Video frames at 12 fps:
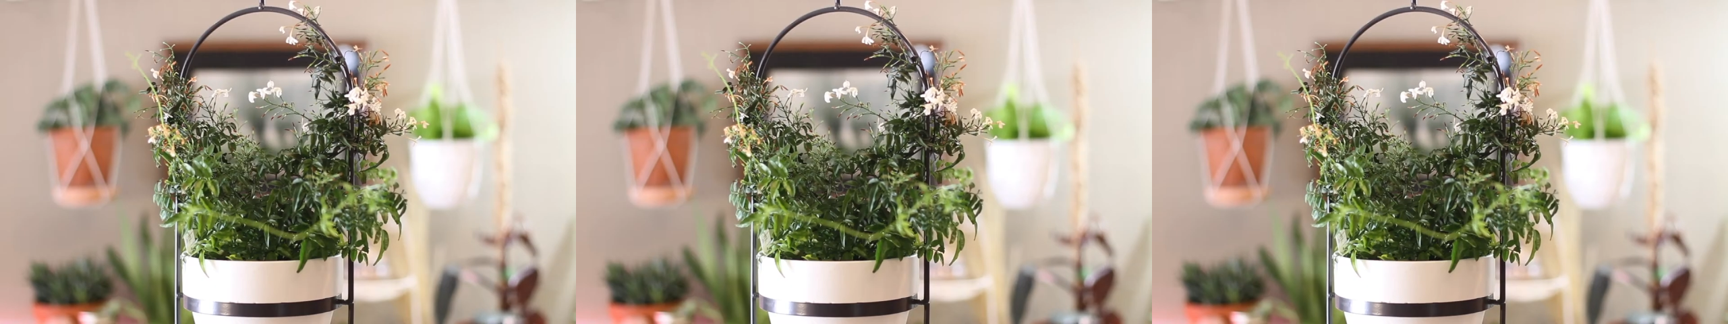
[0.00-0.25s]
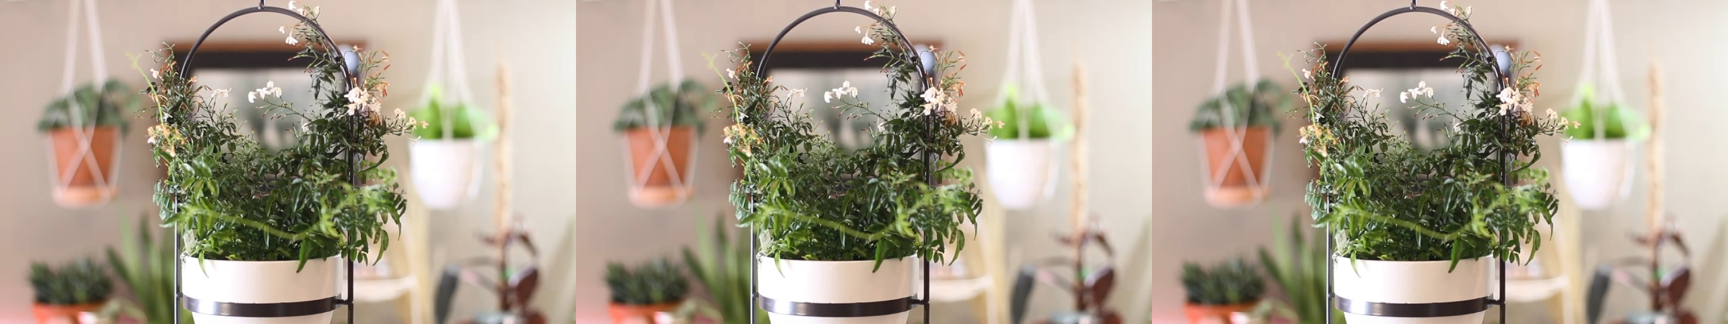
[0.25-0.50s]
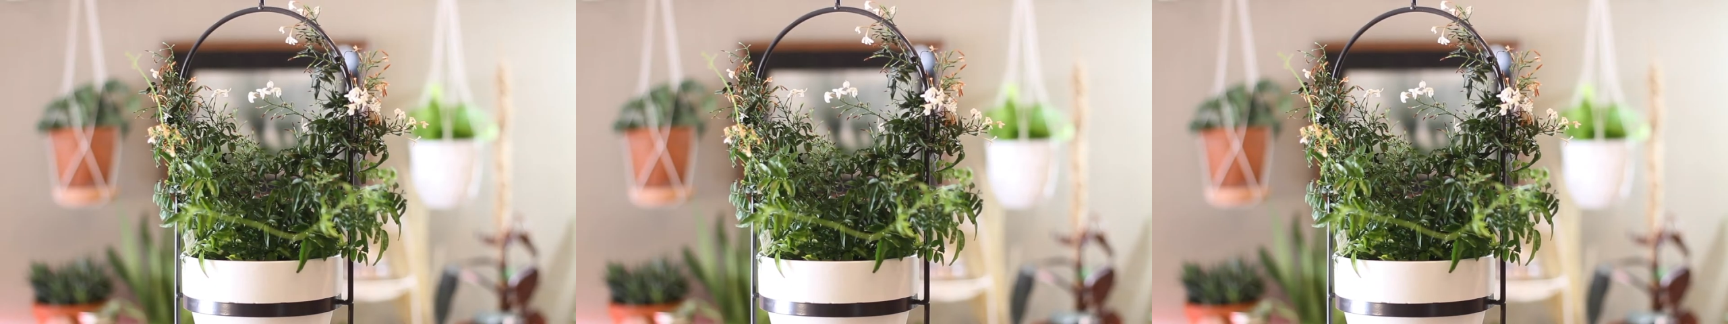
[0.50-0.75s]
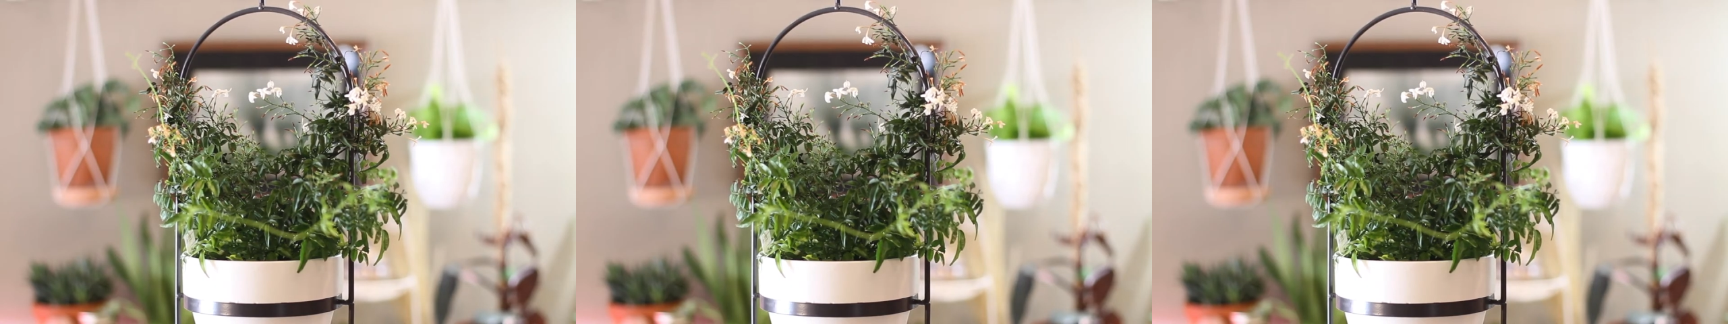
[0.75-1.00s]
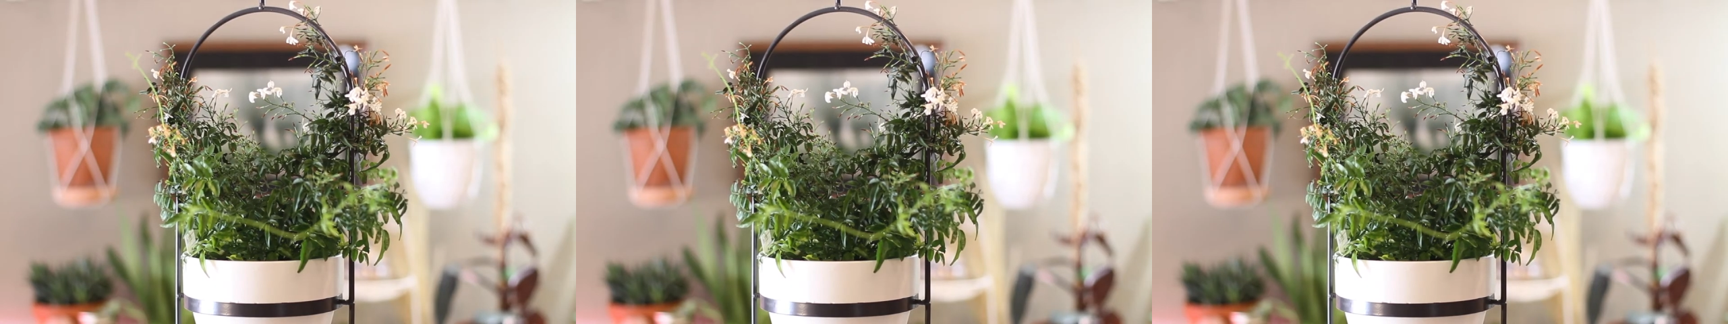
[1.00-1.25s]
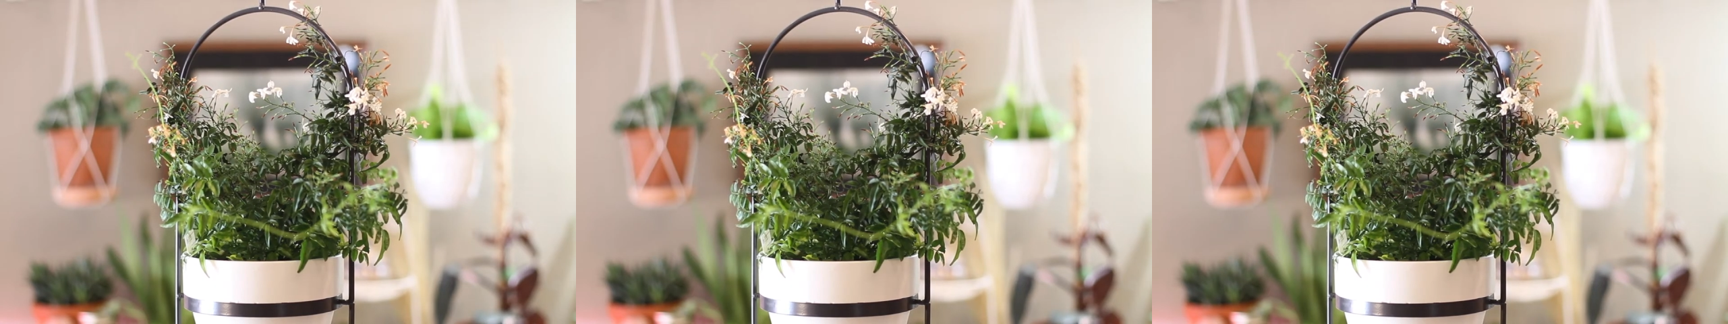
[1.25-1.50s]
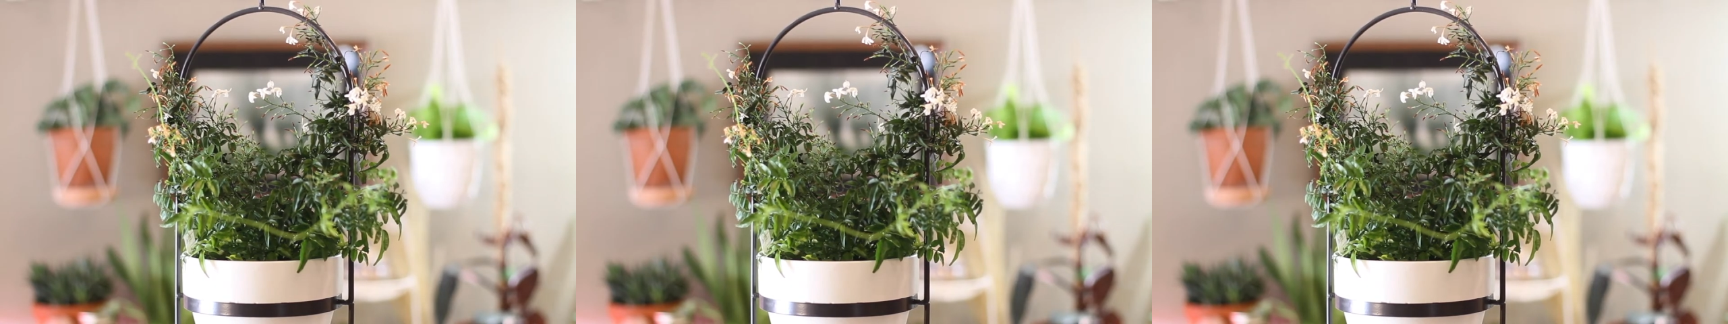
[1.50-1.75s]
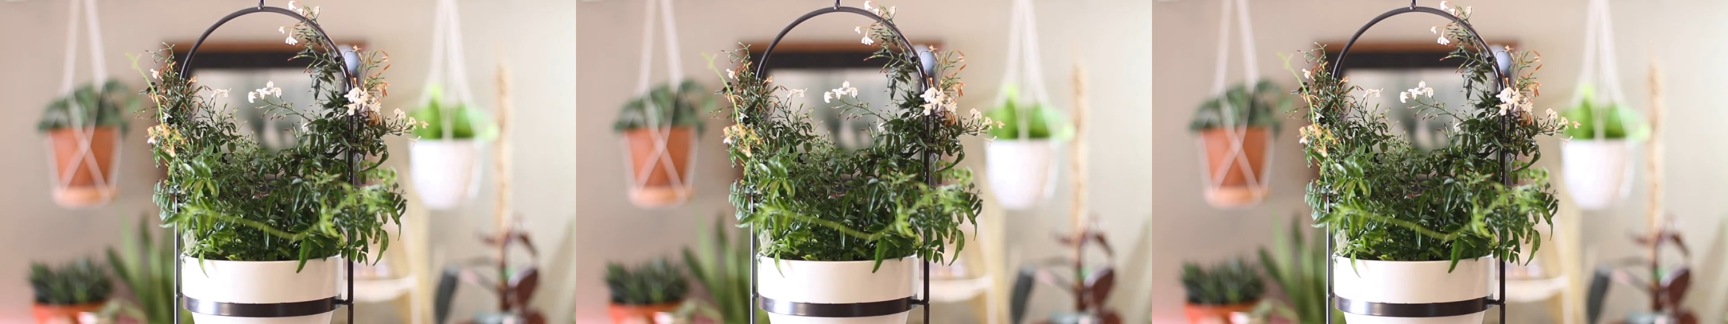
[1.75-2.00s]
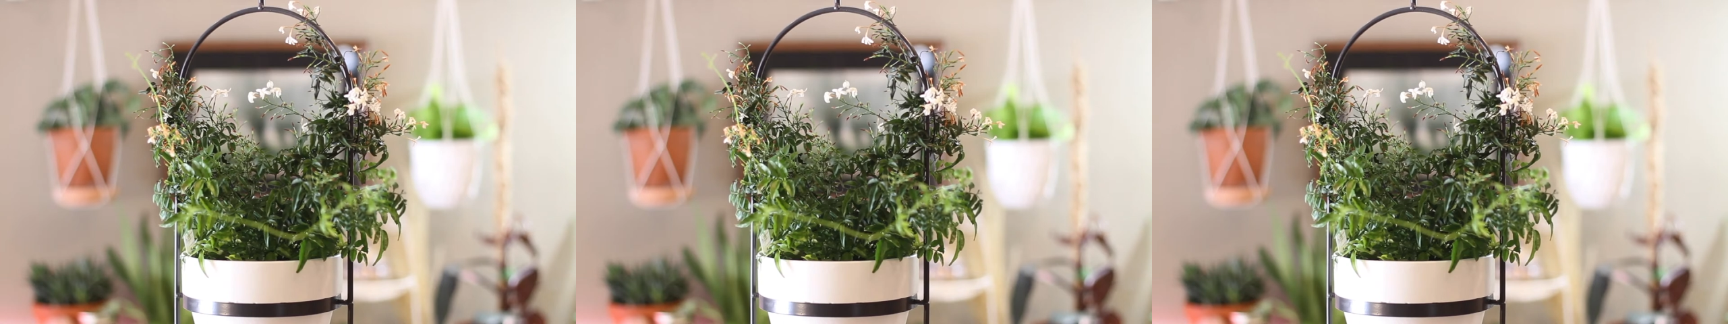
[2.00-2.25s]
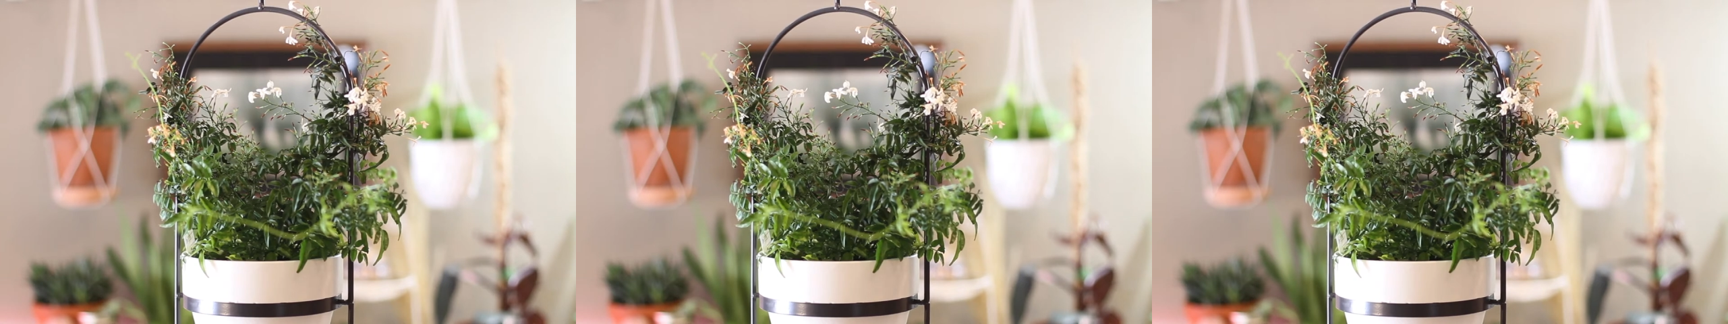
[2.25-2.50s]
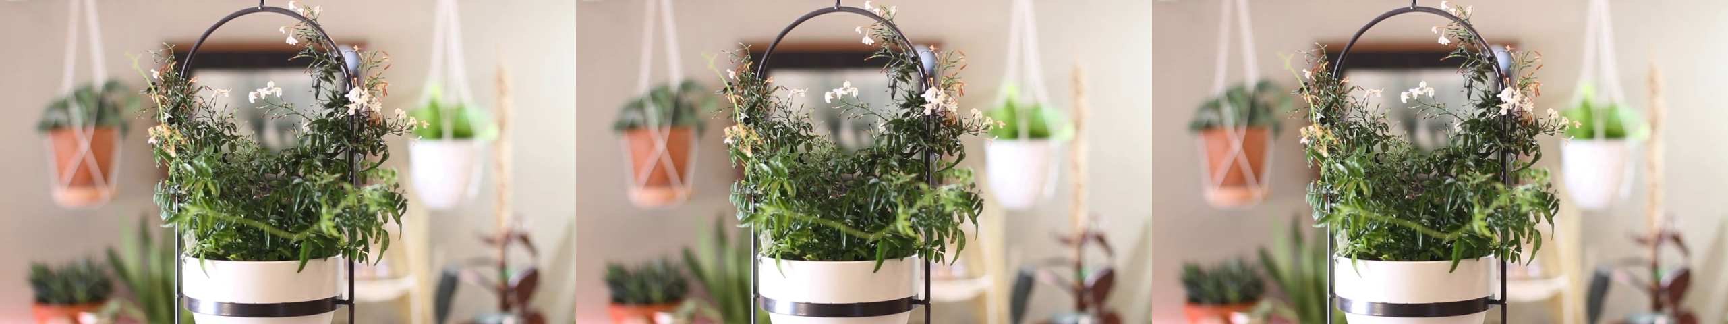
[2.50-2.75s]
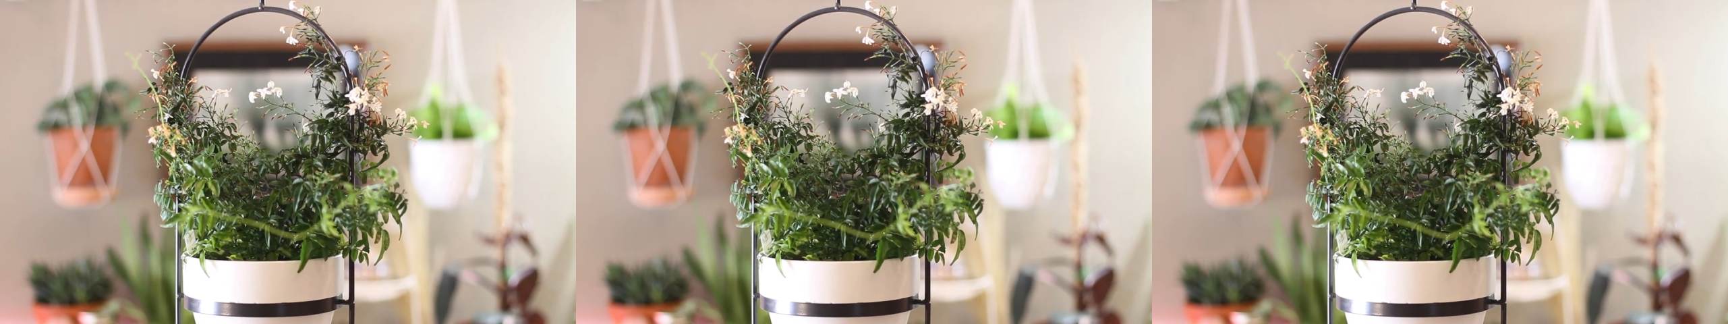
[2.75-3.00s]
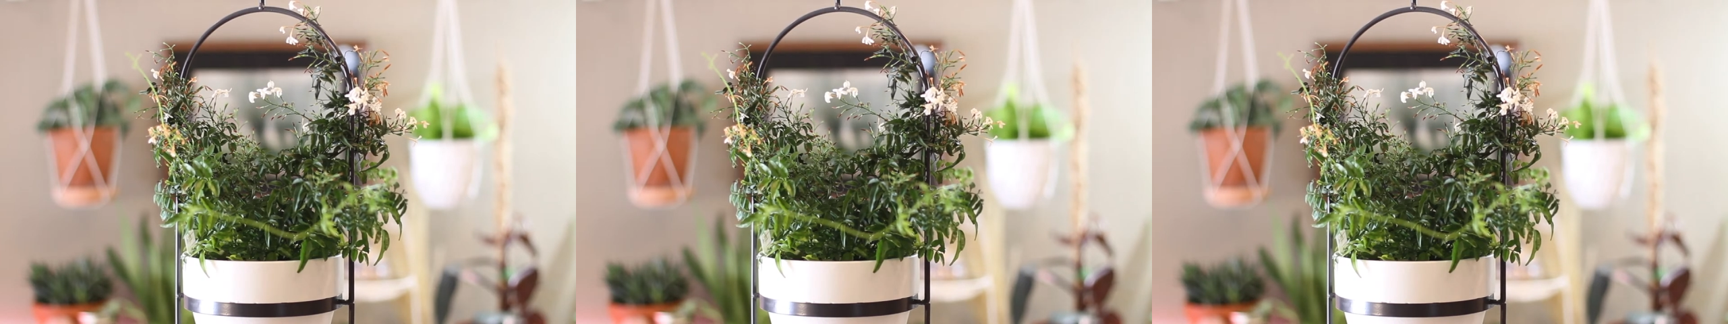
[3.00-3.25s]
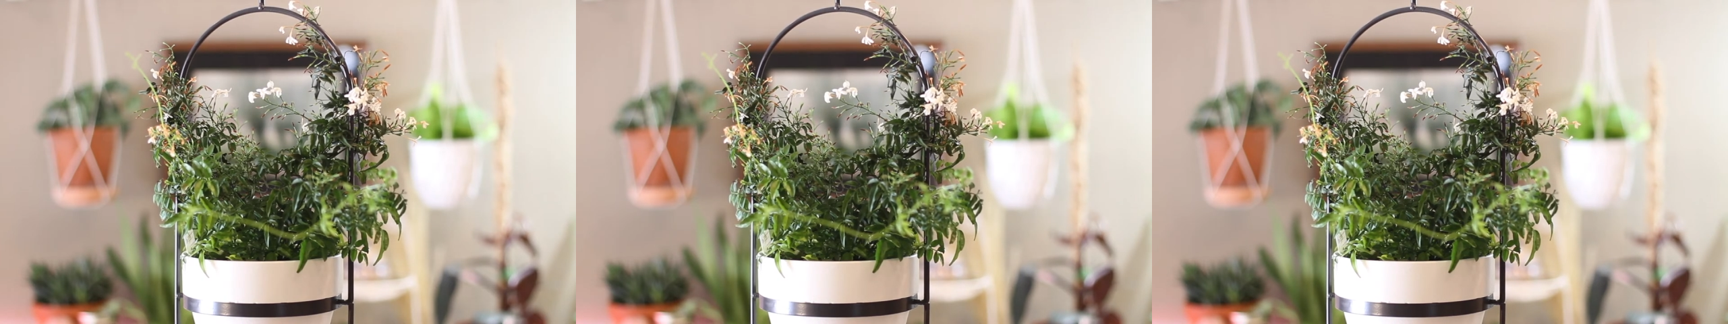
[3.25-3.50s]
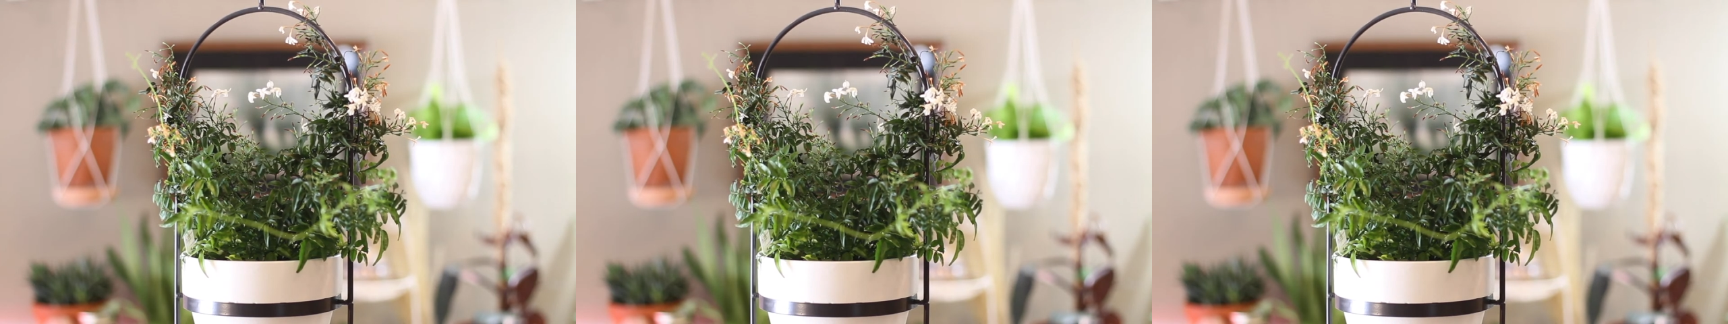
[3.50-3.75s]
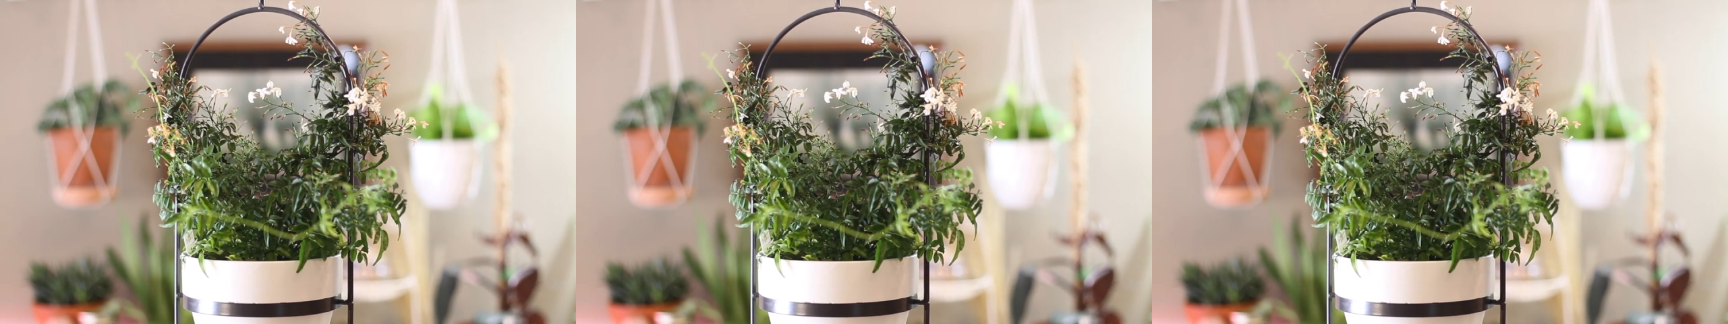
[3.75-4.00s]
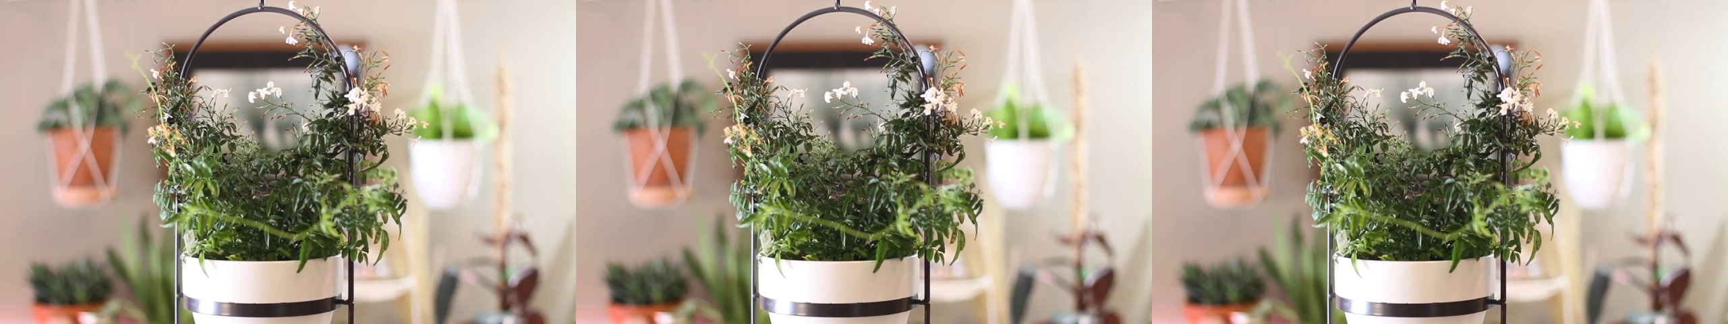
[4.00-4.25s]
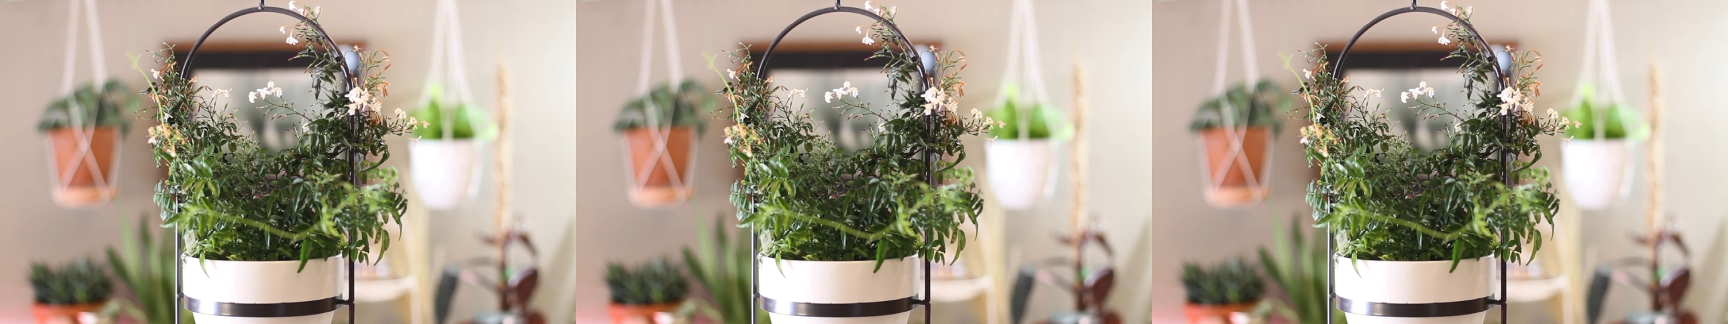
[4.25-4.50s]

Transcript: (no speaker visible)